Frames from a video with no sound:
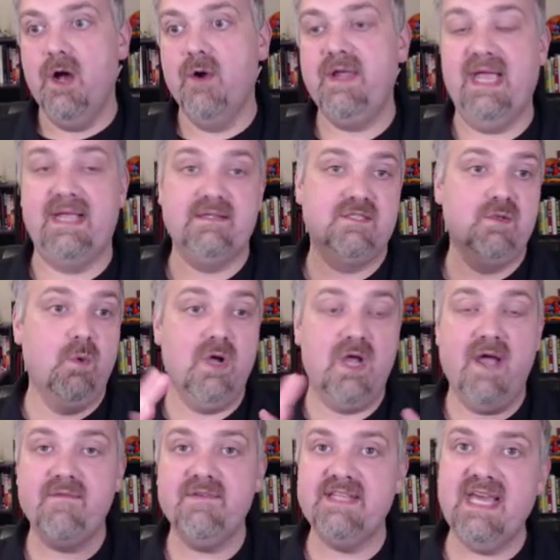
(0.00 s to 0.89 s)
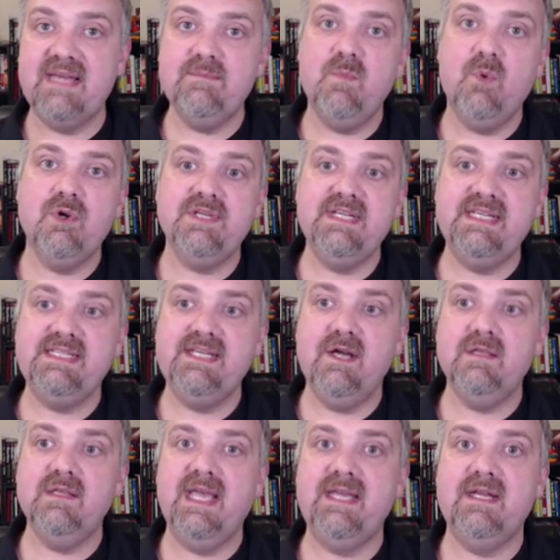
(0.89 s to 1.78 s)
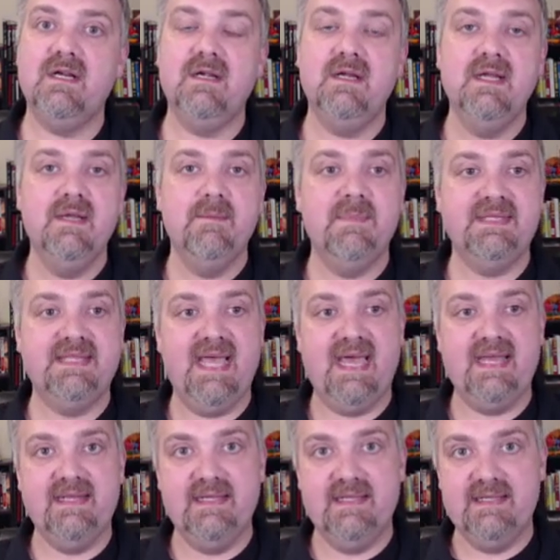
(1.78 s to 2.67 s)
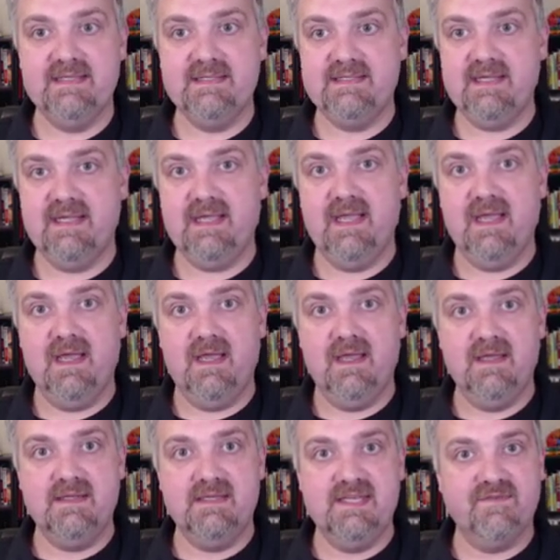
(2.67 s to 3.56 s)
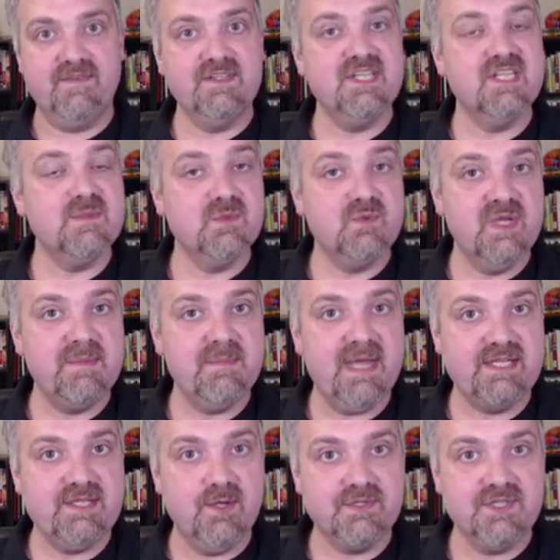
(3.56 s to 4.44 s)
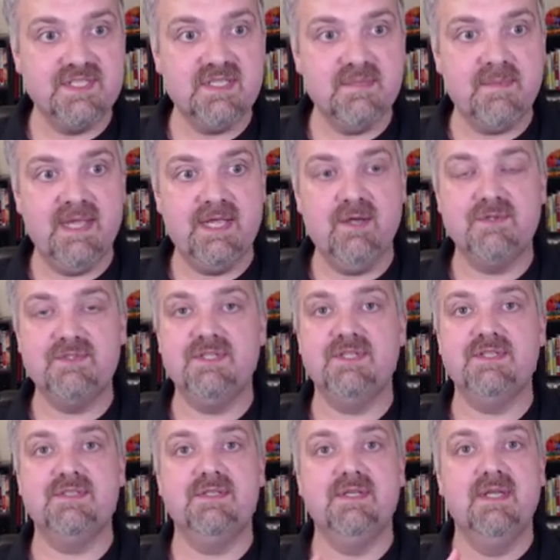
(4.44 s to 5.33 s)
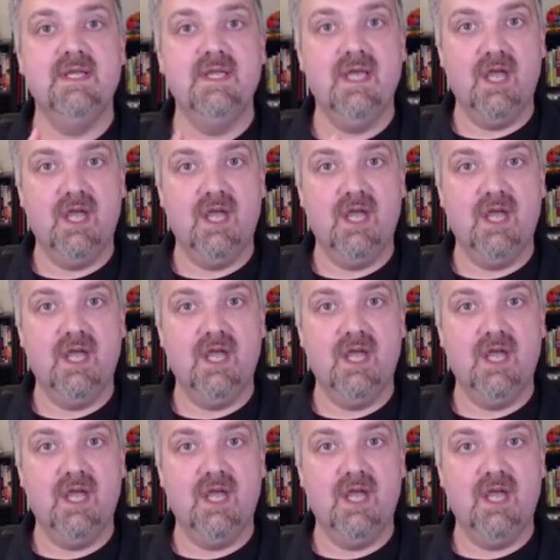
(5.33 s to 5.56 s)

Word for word: Okay, so we'll cover that in more detail later, but that is uh, differences between mitosis and meiosis,